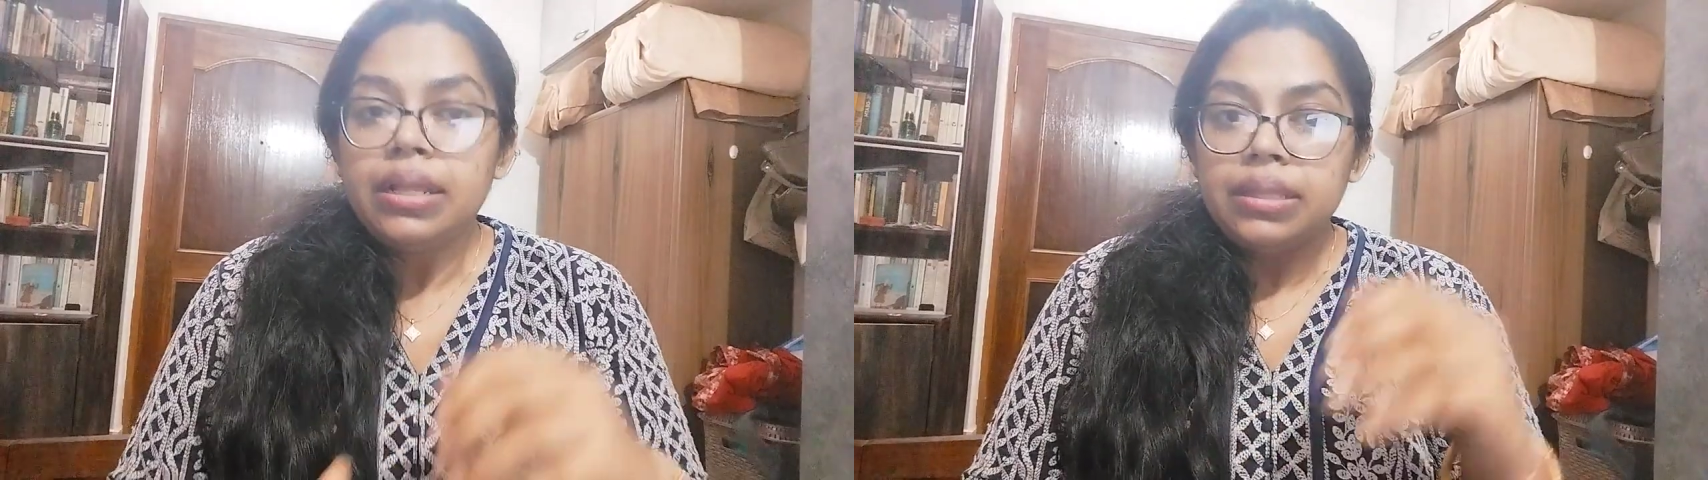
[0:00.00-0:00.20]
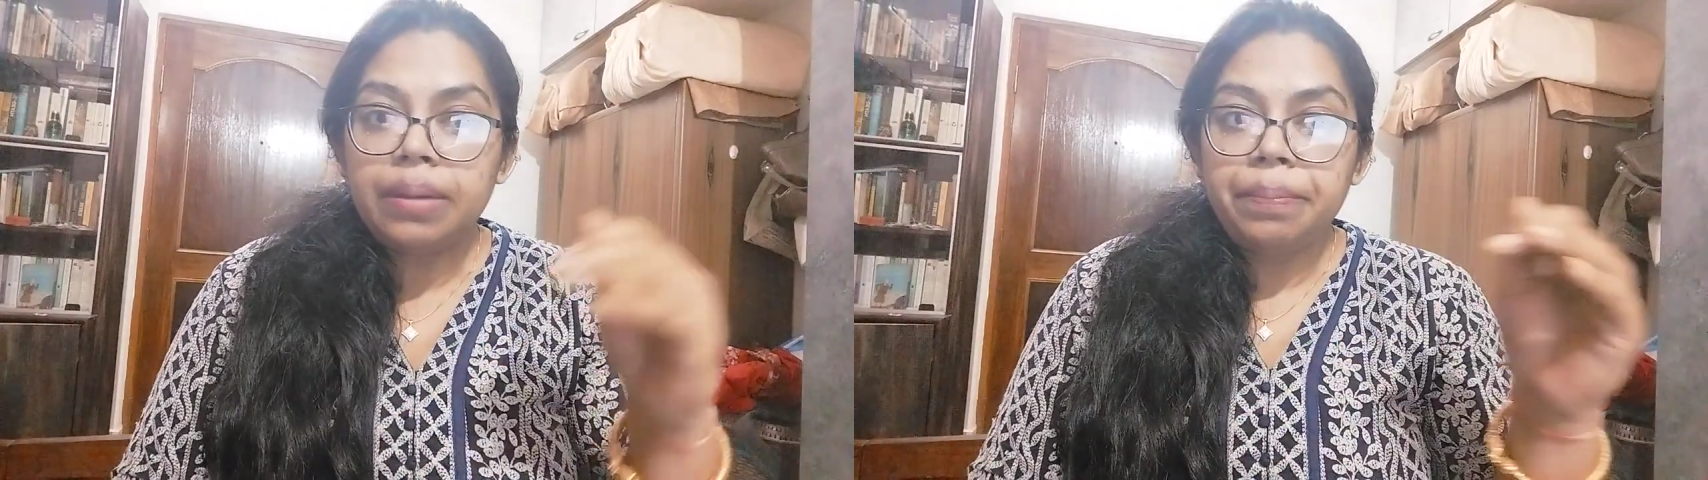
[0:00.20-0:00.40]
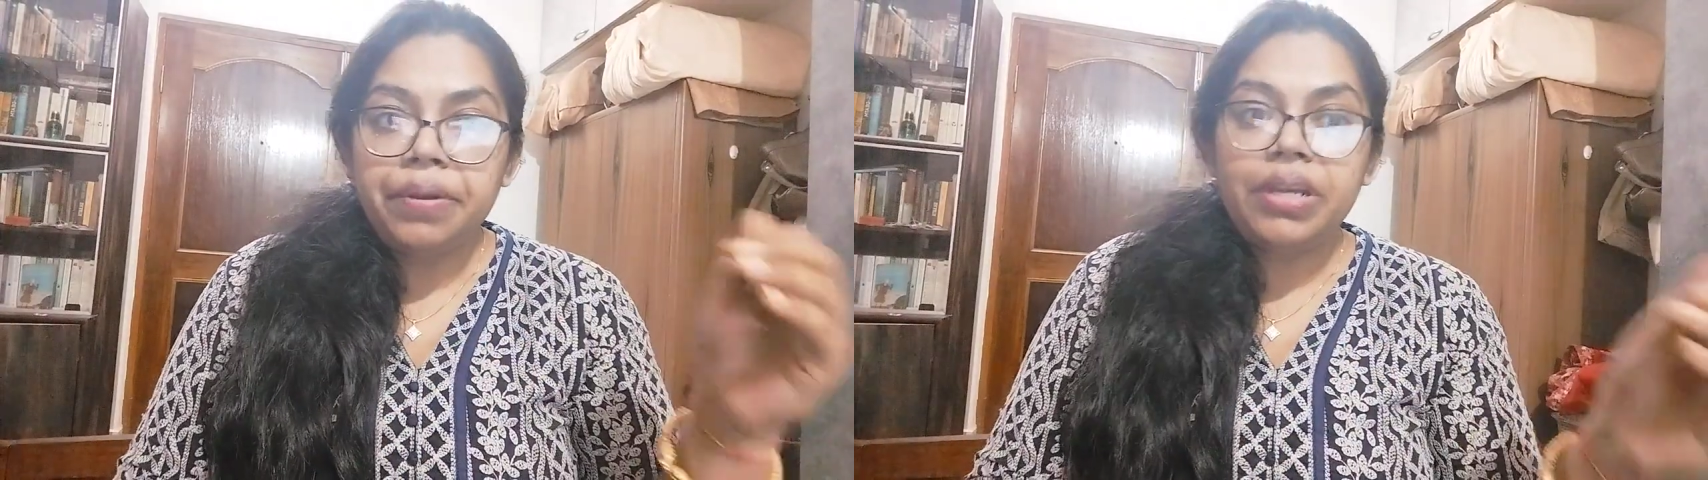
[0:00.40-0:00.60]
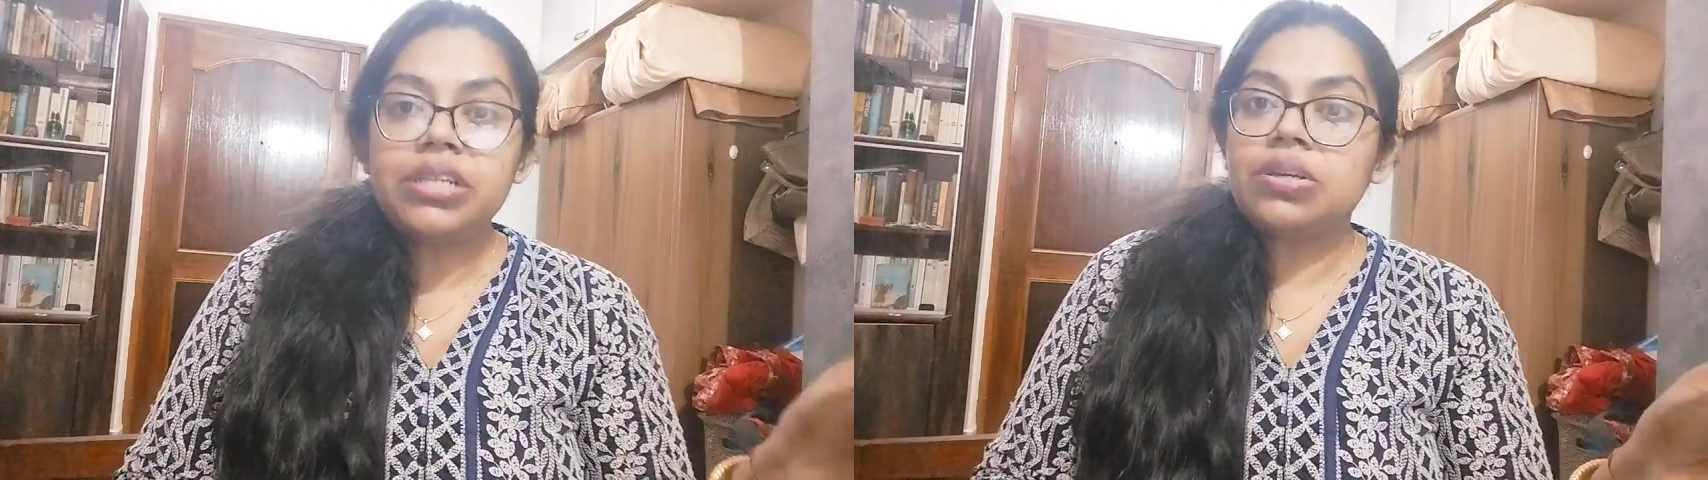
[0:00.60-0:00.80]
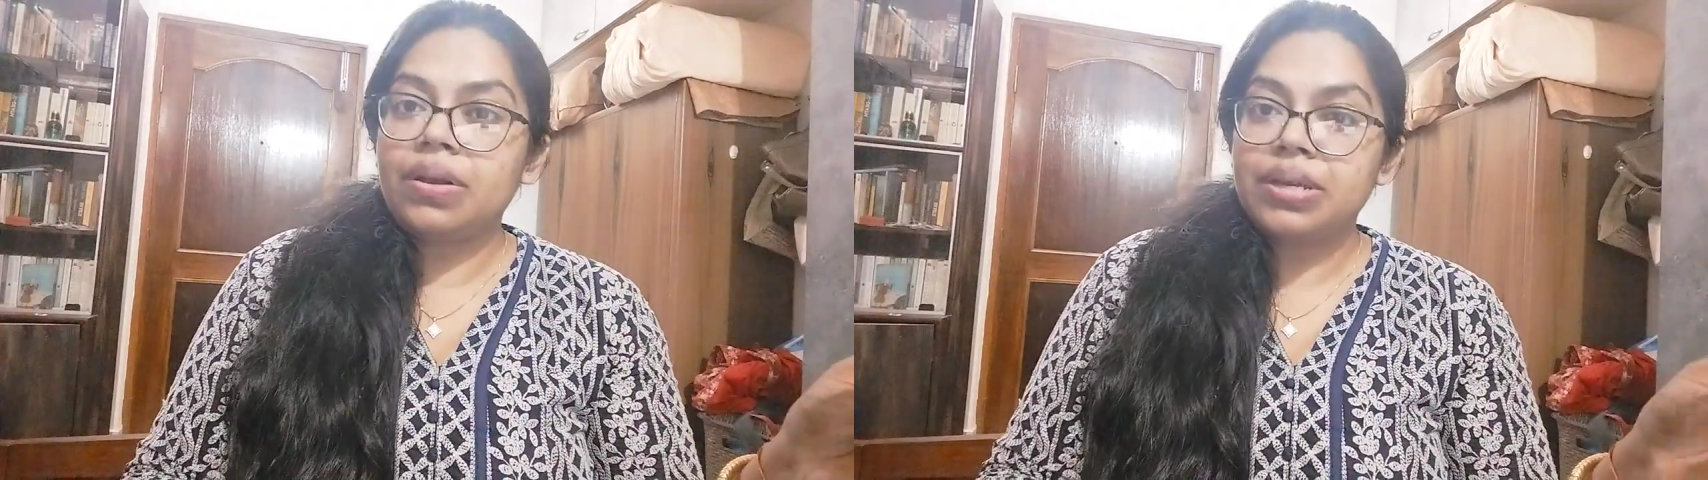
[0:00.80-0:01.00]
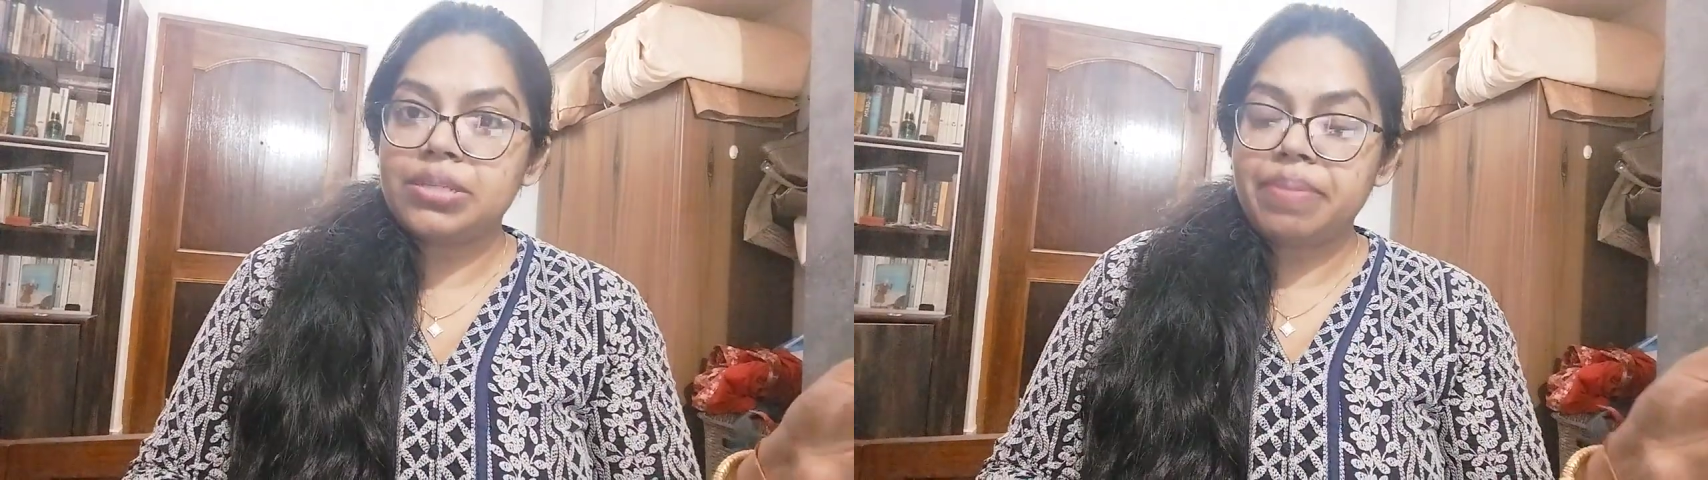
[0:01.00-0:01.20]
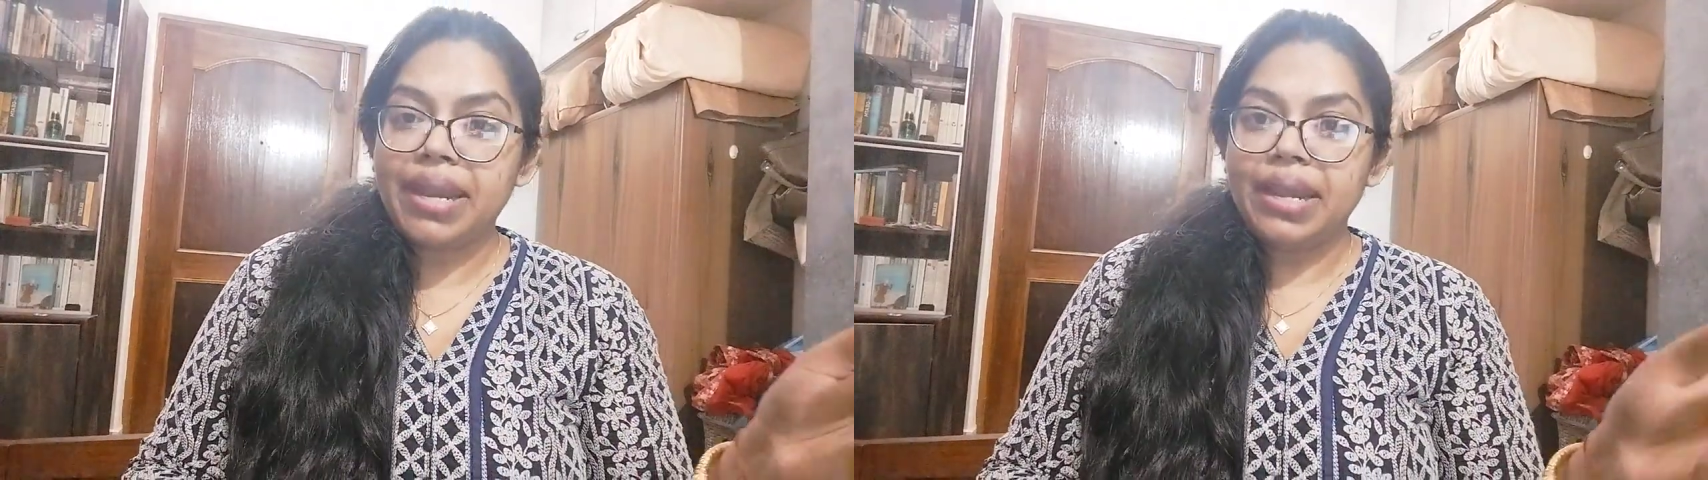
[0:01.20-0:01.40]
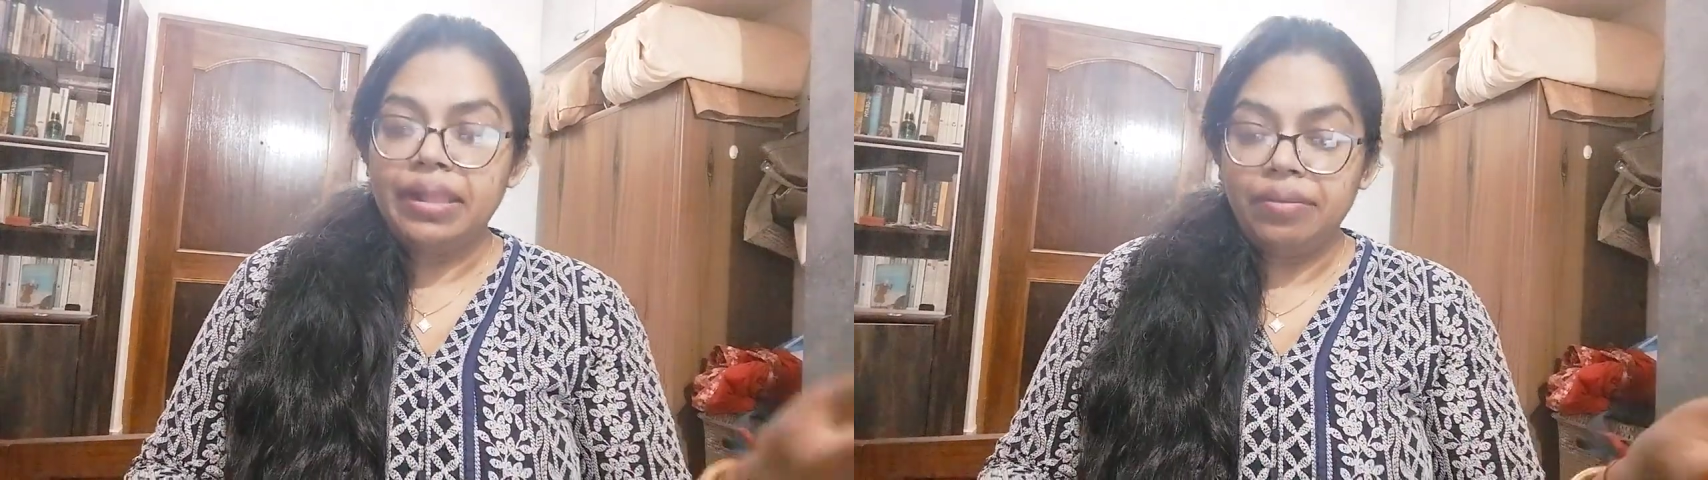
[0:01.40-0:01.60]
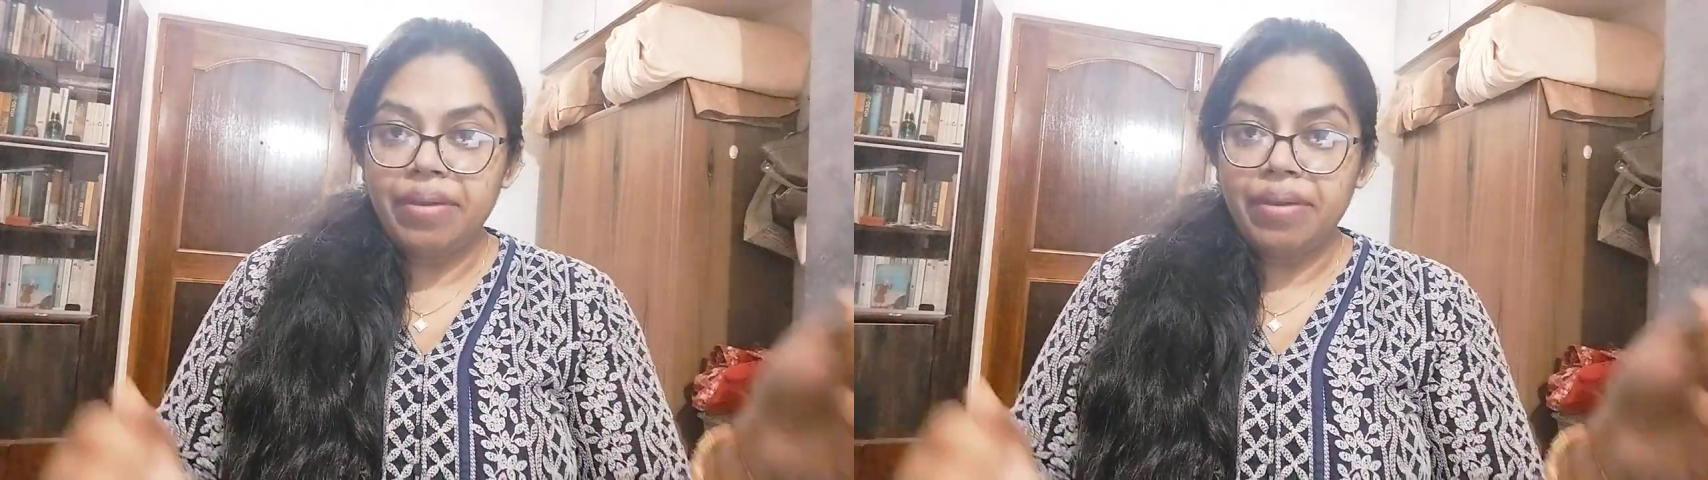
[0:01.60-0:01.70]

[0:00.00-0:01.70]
The British Cocker Spaniel